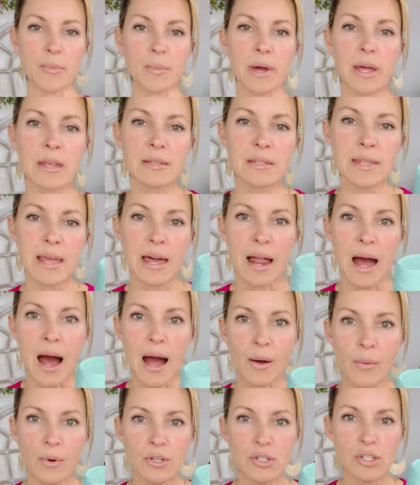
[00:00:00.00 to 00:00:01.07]
But isn't that
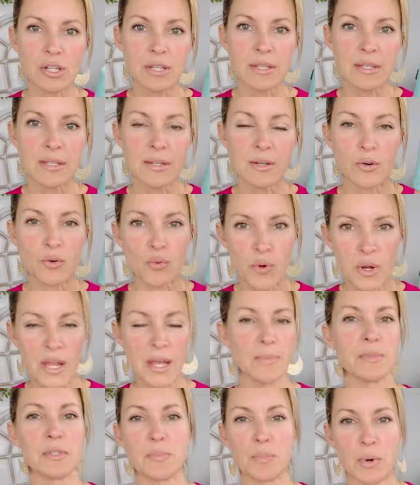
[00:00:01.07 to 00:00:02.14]
aqua just
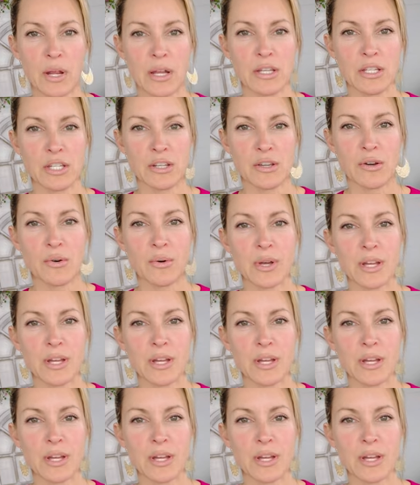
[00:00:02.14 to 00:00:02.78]
scream spring to you?